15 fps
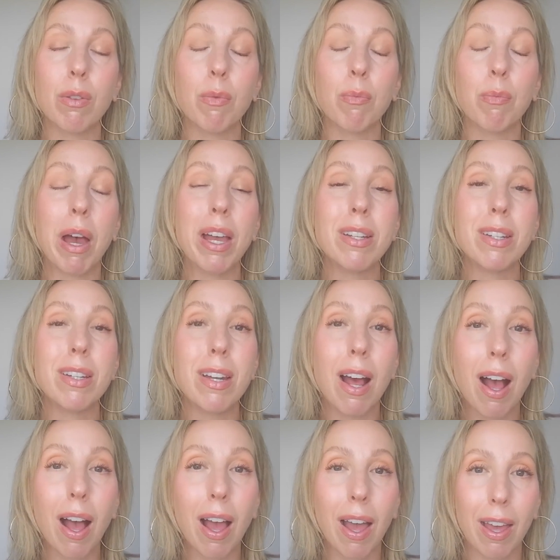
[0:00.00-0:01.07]
by
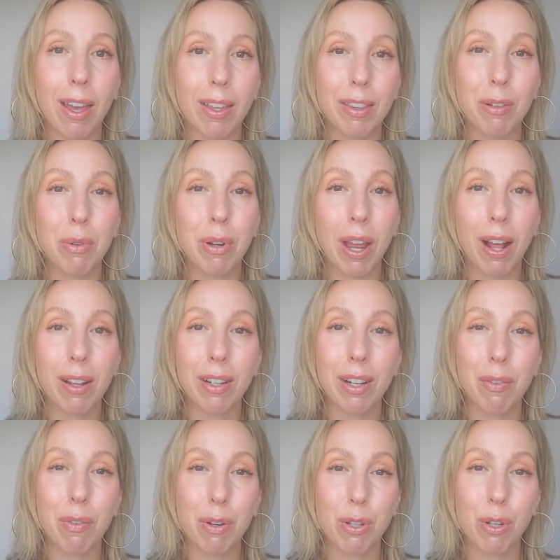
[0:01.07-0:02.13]
denying the reality
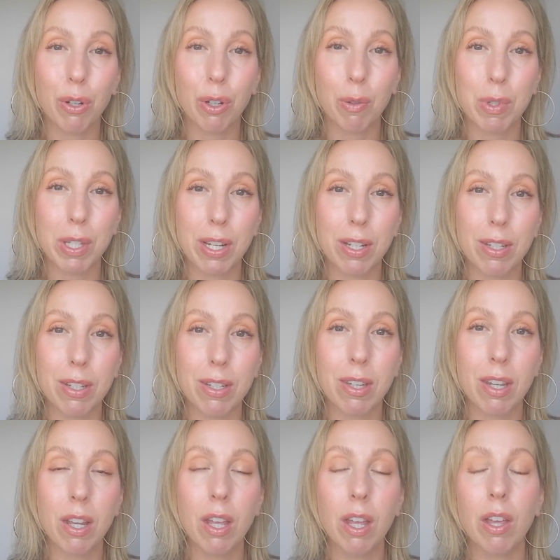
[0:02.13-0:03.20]
of our circumstances.
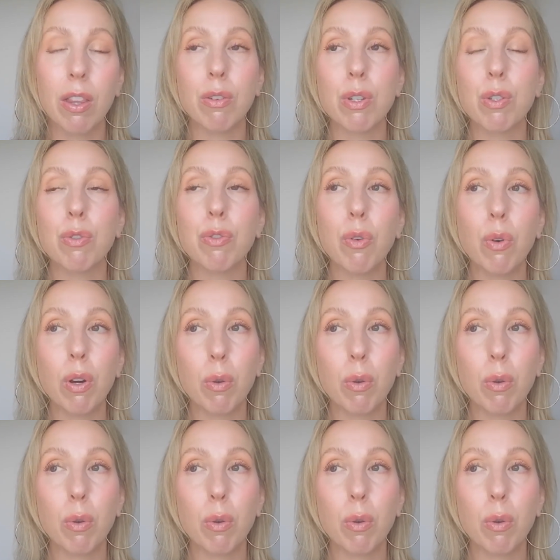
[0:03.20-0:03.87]
There's 4